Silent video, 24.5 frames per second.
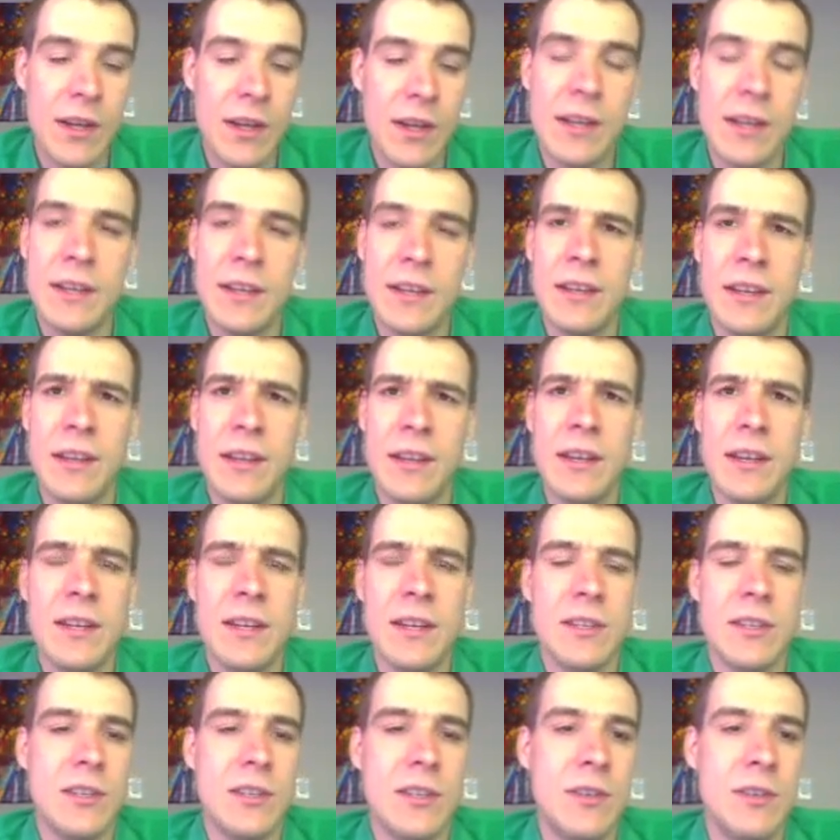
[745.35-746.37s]
I think I
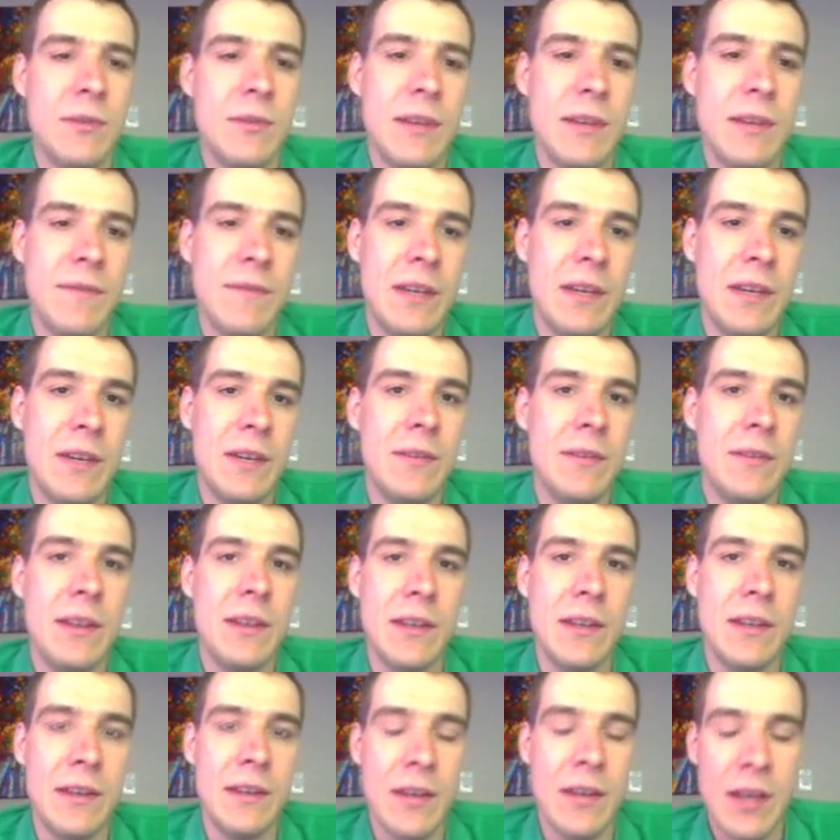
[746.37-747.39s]
actually showed that video
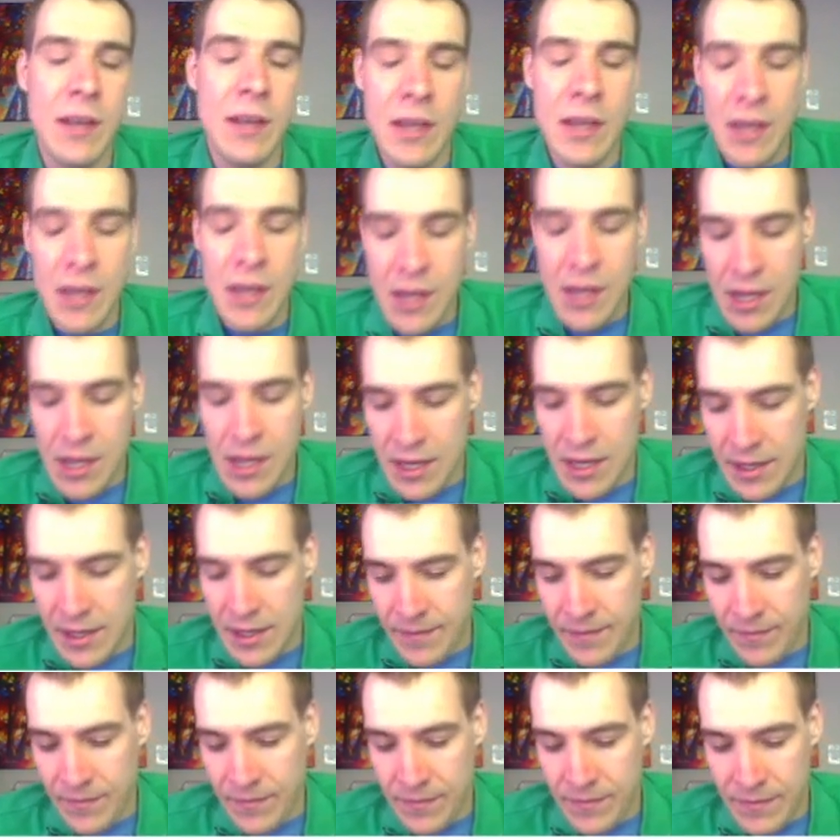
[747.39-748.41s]
in
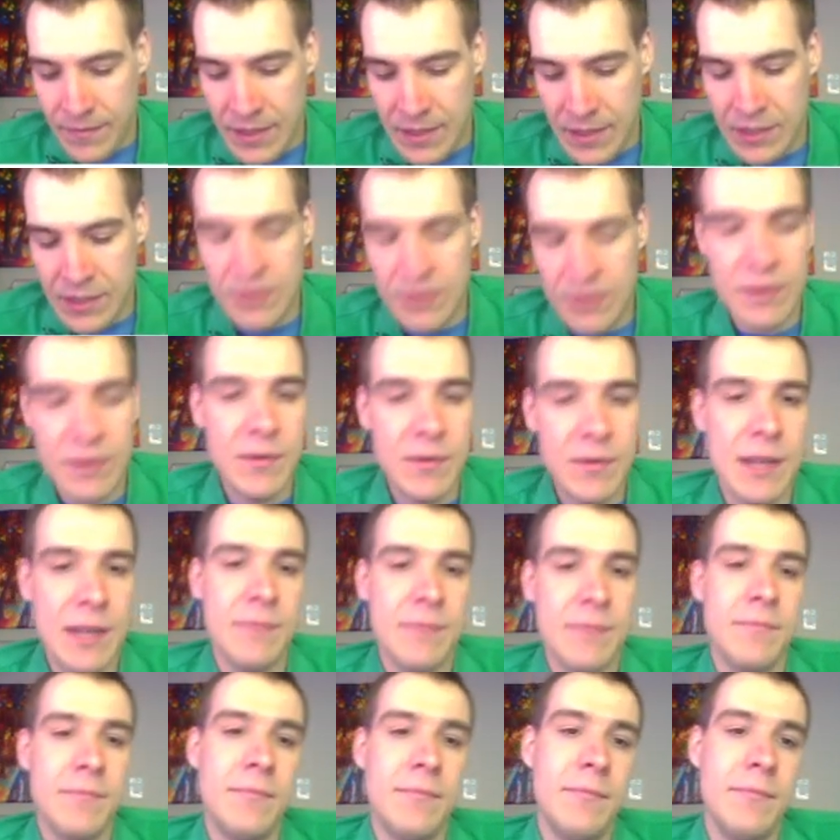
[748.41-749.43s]
Unit 1
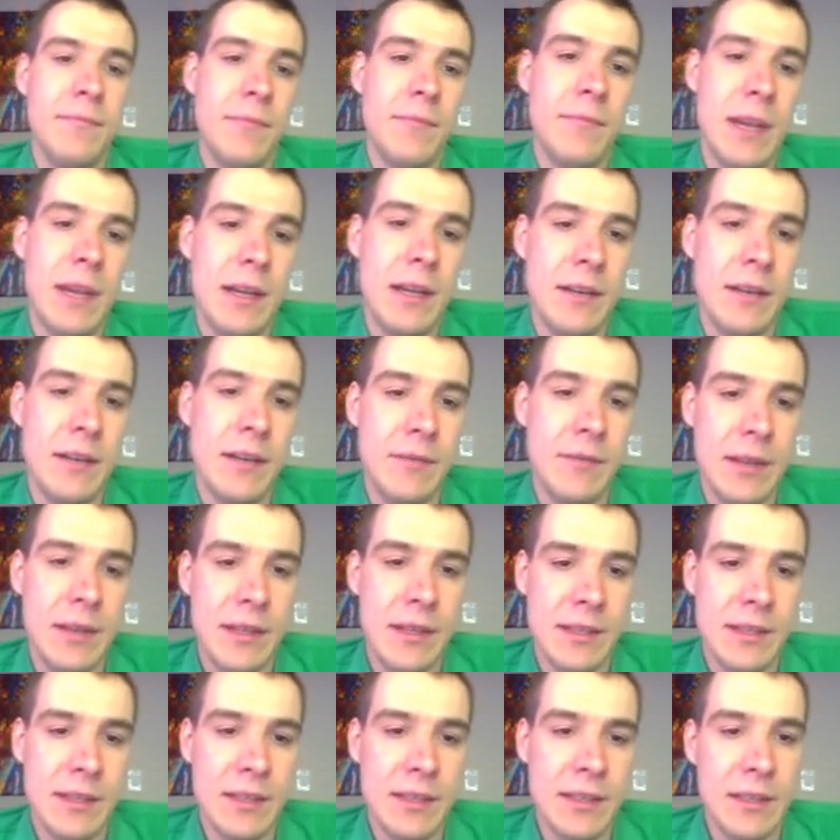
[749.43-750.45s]
with
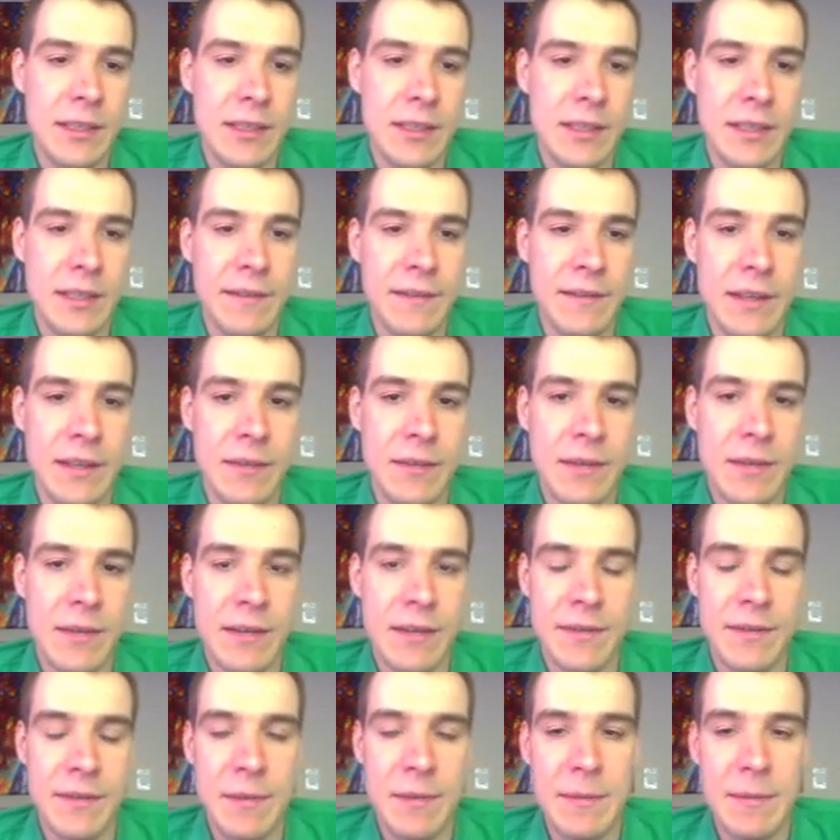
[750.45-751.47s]
the salt dissolving in the
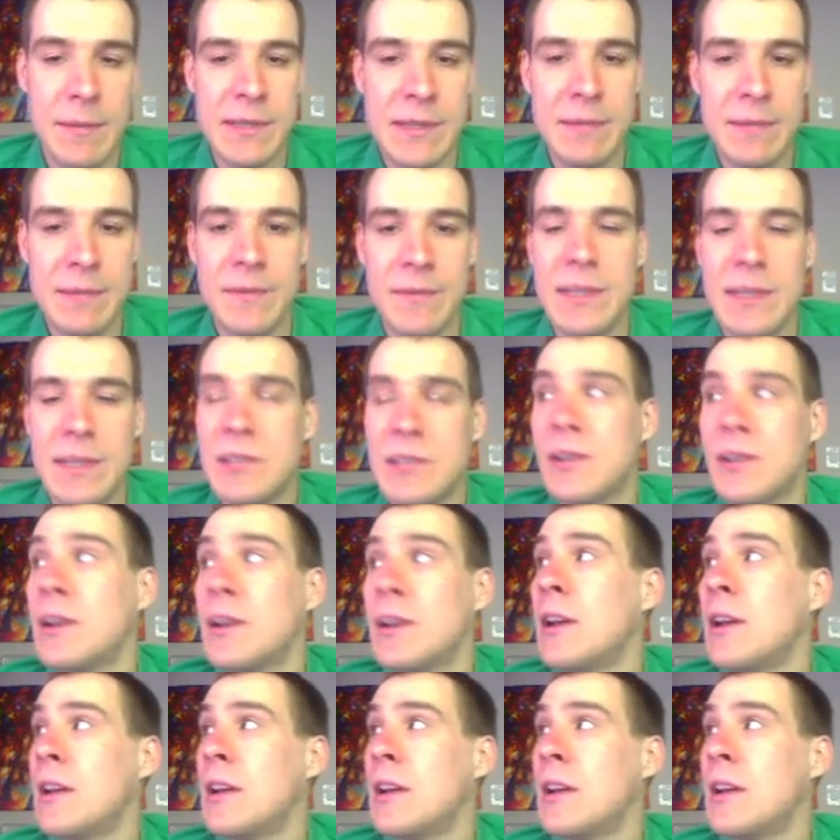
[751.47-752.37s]
water from the Museum of Nature.